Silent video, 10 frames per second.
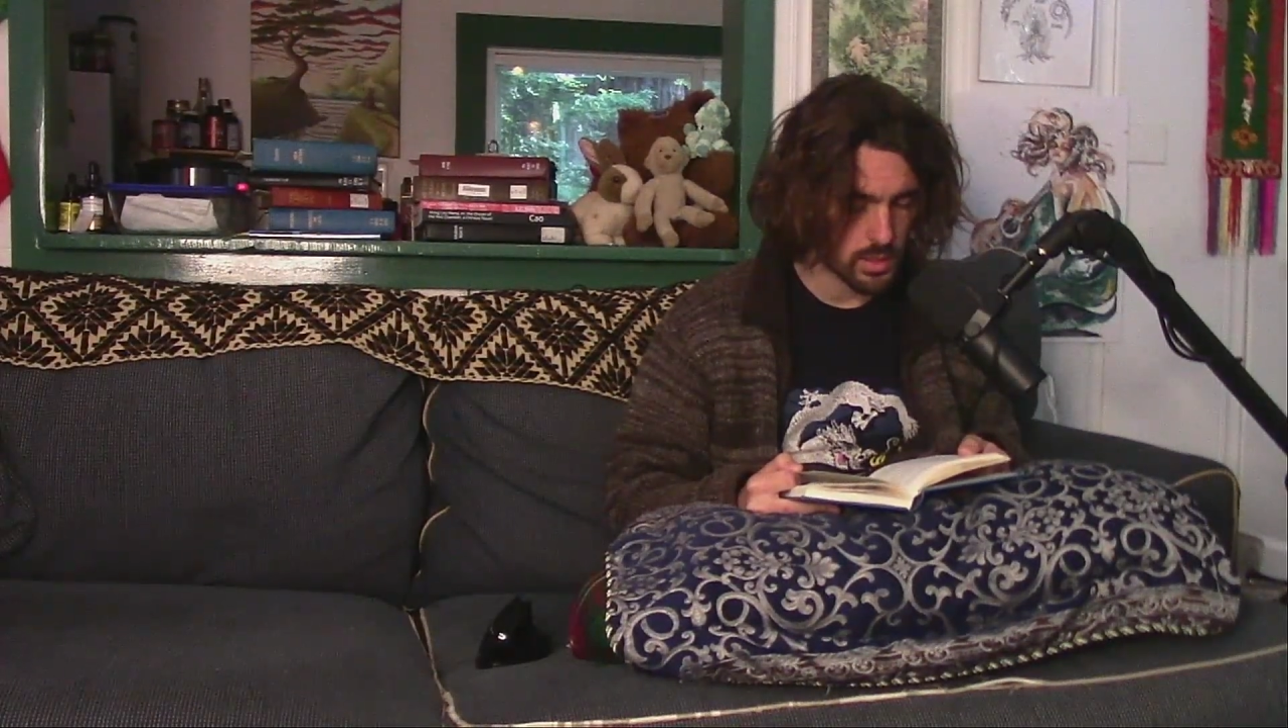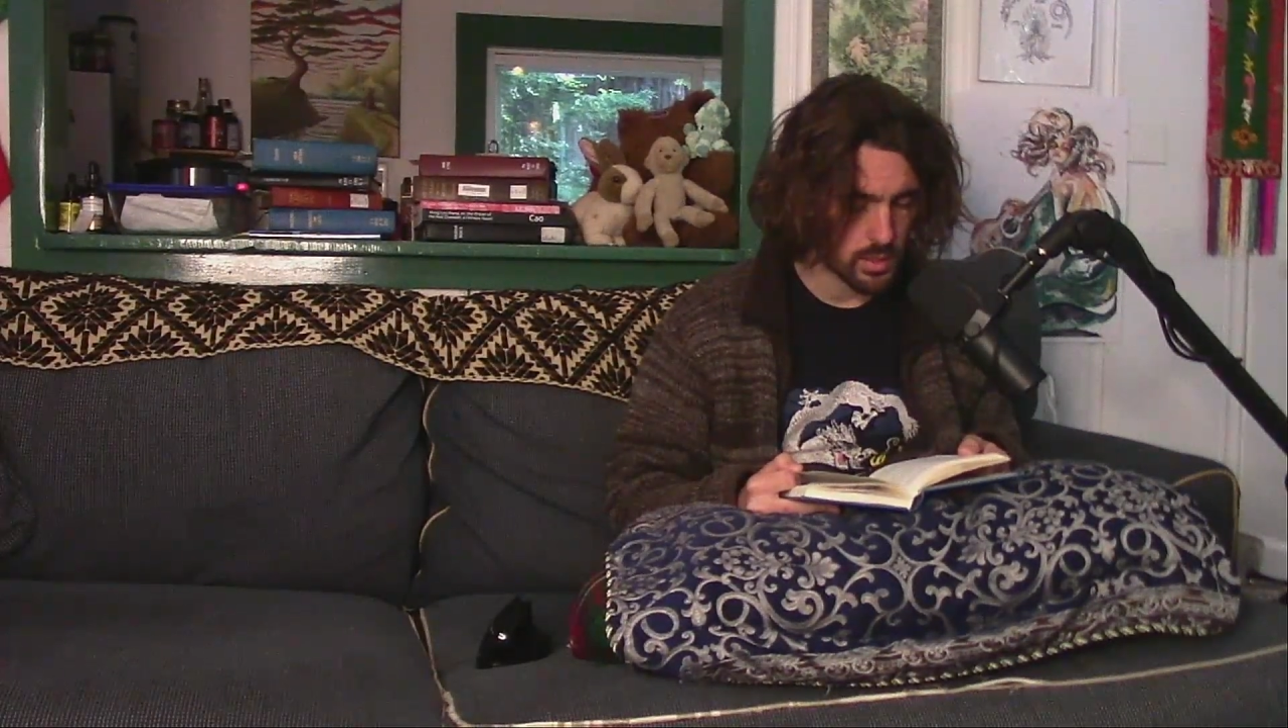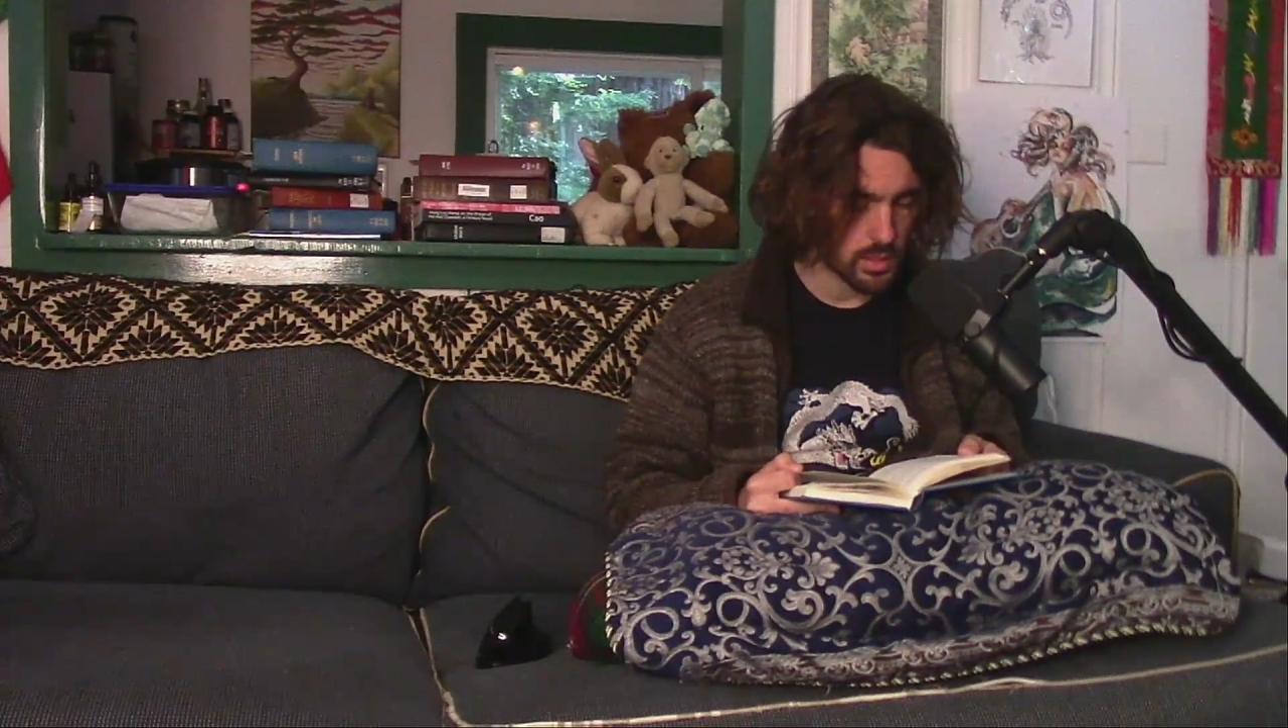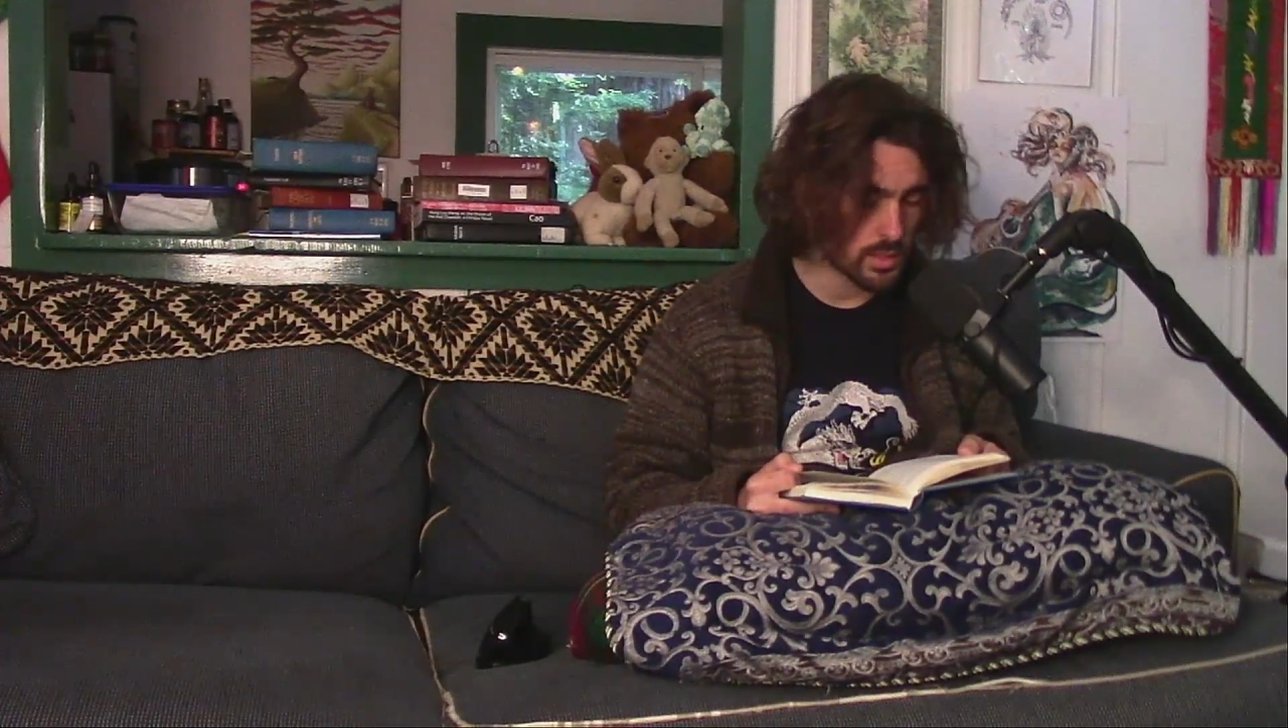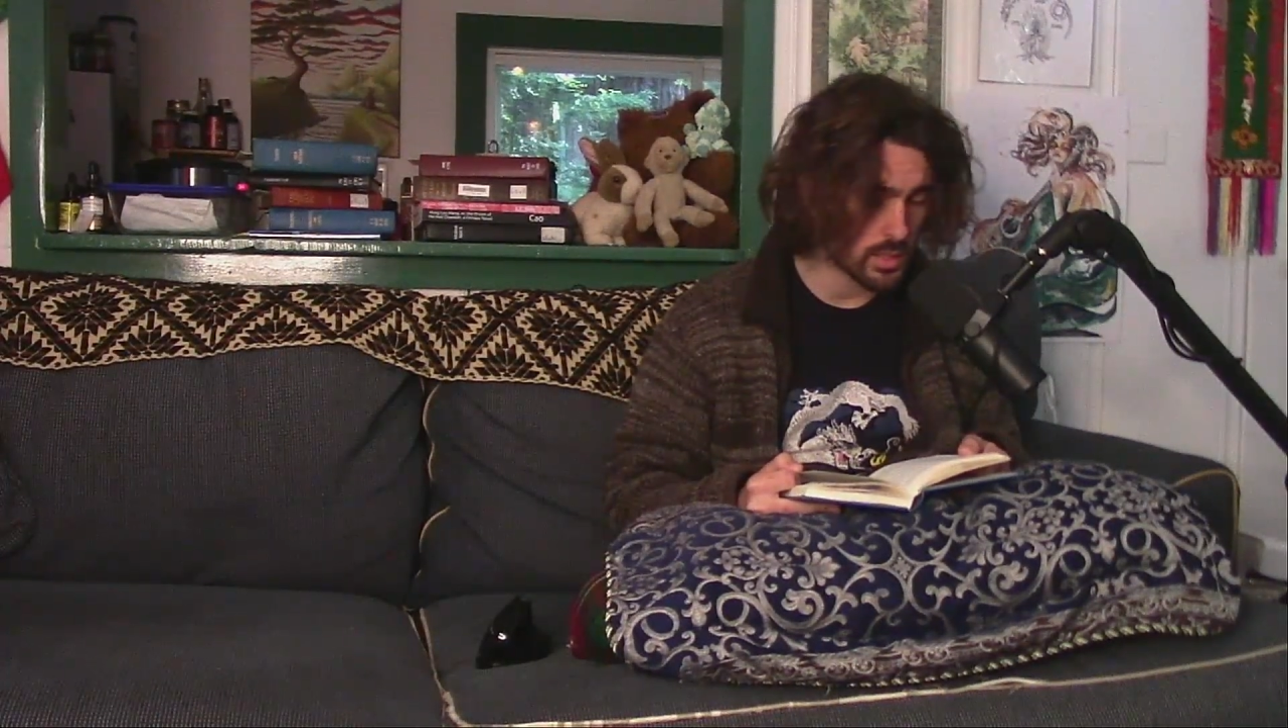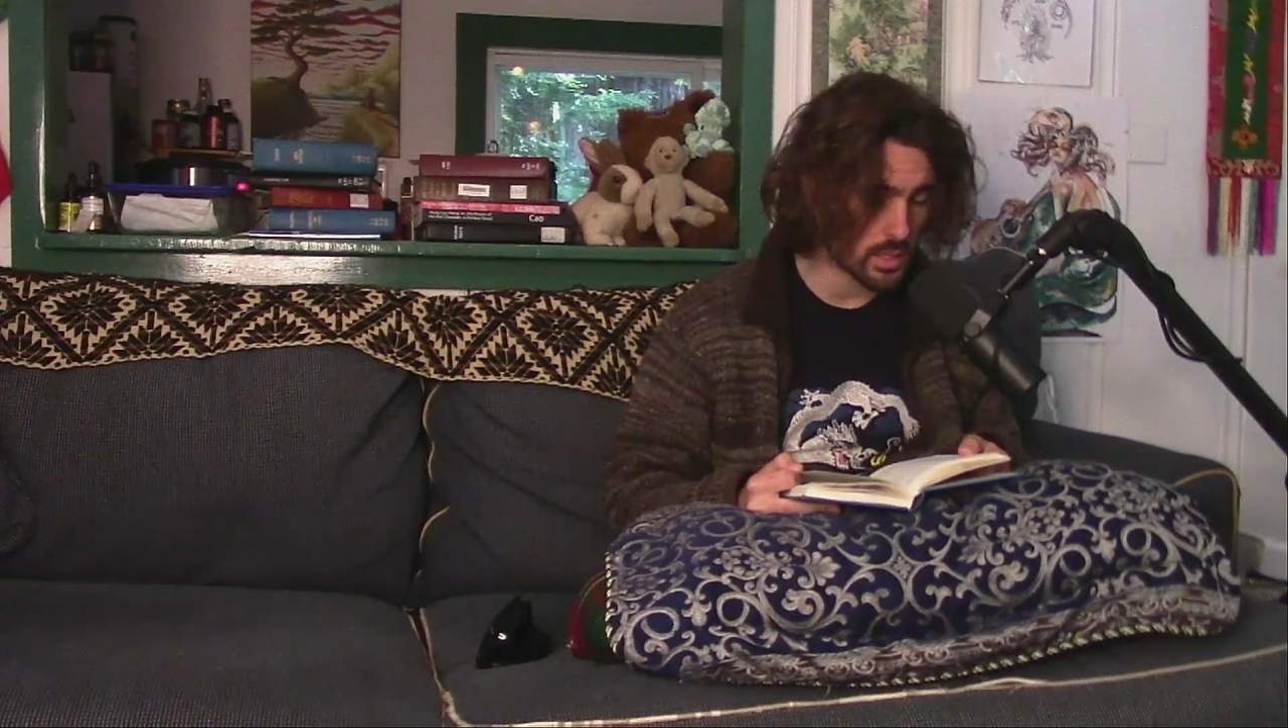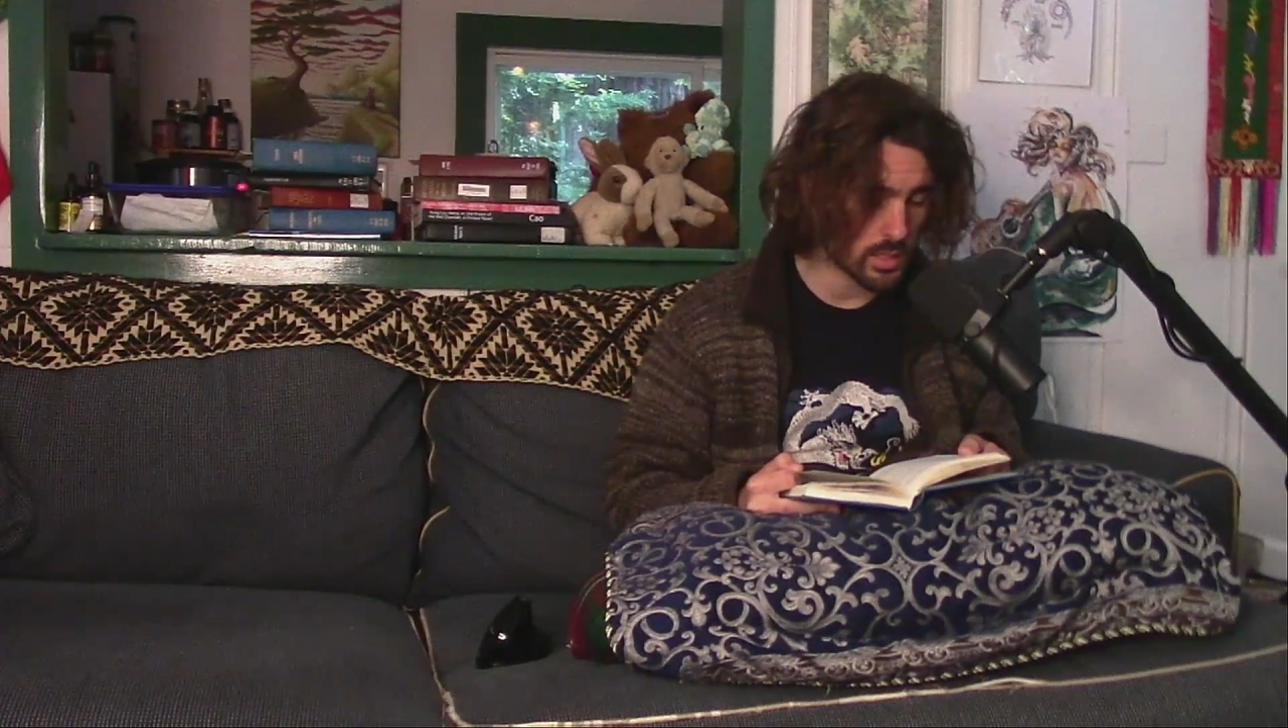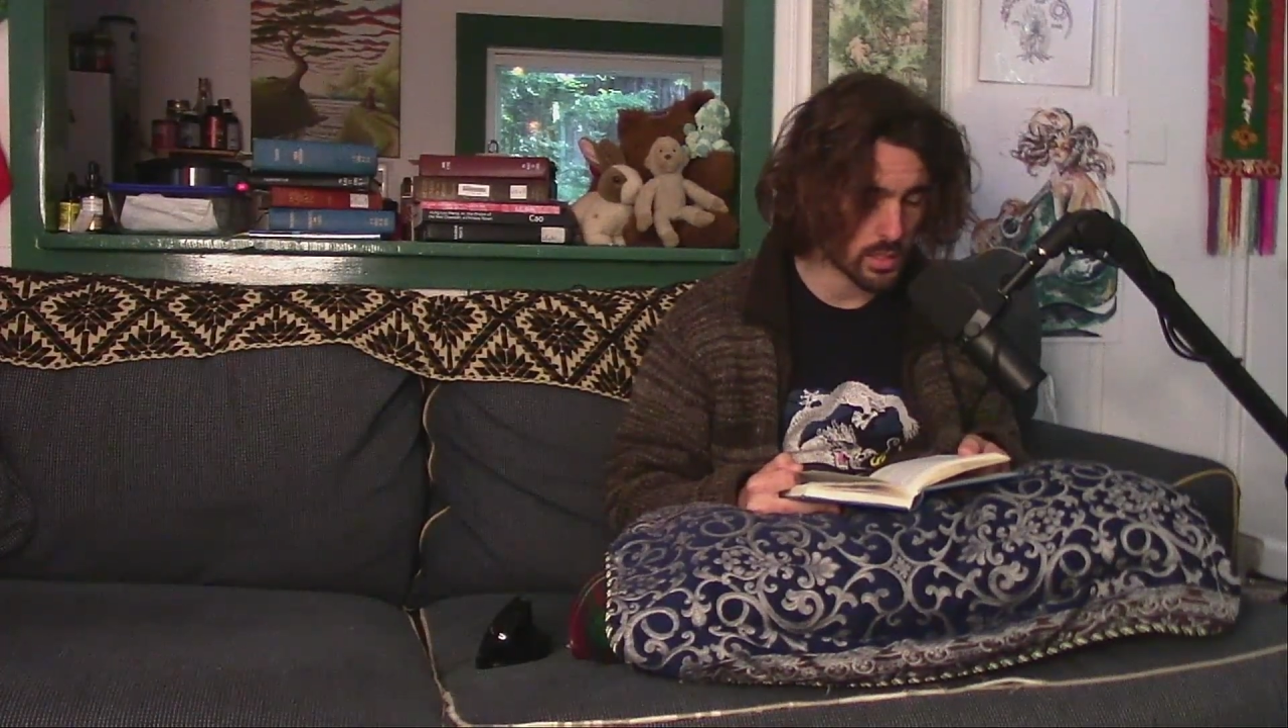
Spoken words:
Indeed,